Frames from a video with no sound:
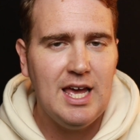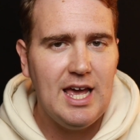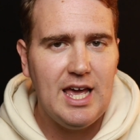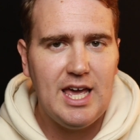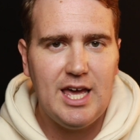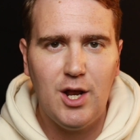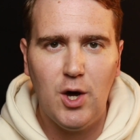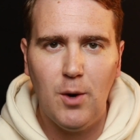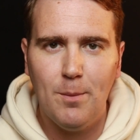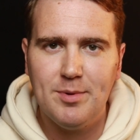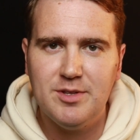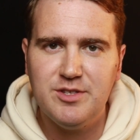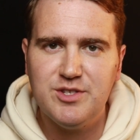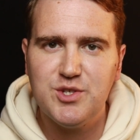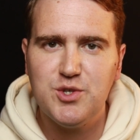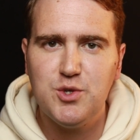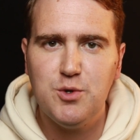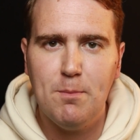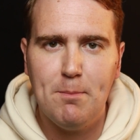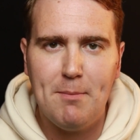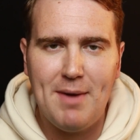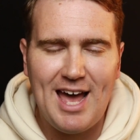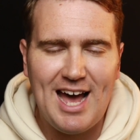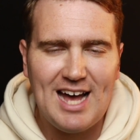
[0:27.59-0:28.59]
It opens
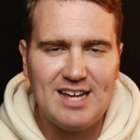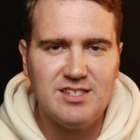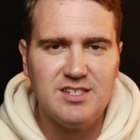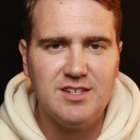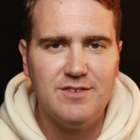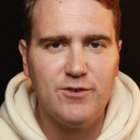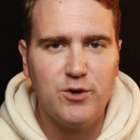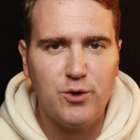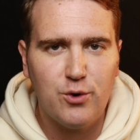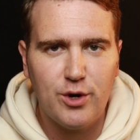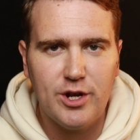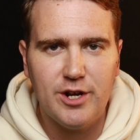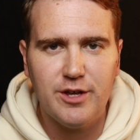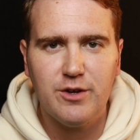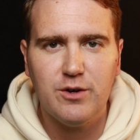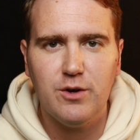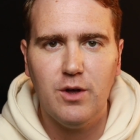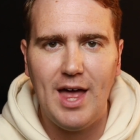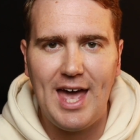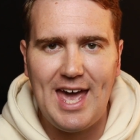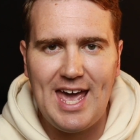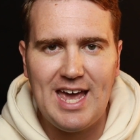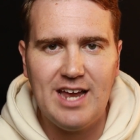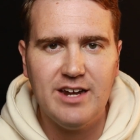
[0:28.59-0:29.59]
to massive
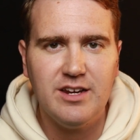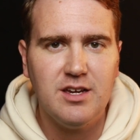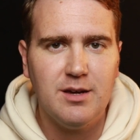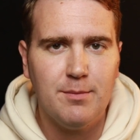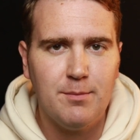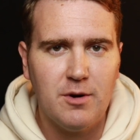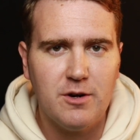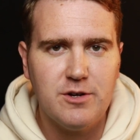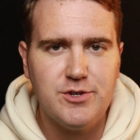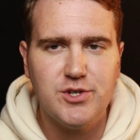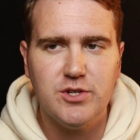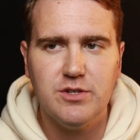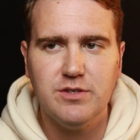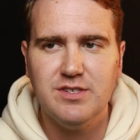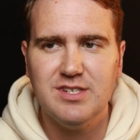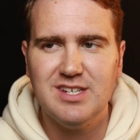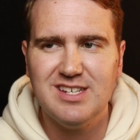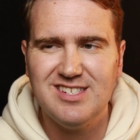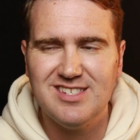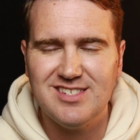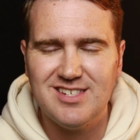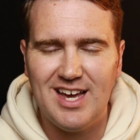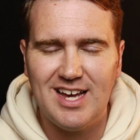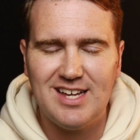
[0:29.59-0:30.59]
critical and commercial
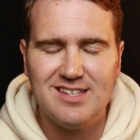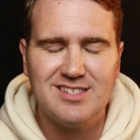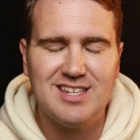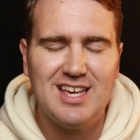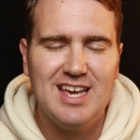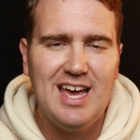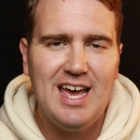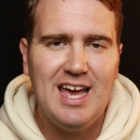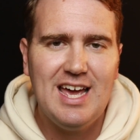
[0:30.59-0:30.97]
success,